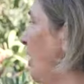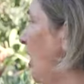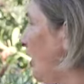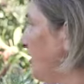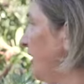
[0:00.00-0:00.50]

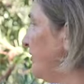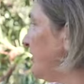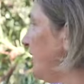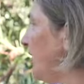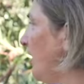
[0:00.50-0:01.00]

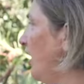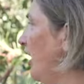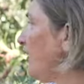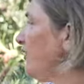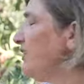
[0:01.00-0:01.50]
olives,
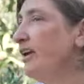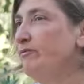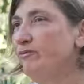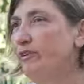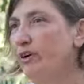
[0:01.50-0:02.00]
a
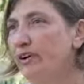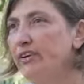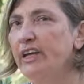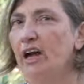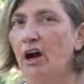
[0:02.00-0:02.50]

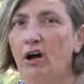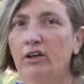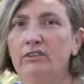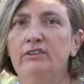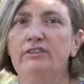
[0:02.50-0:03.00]
very
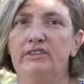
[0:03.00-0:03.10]
old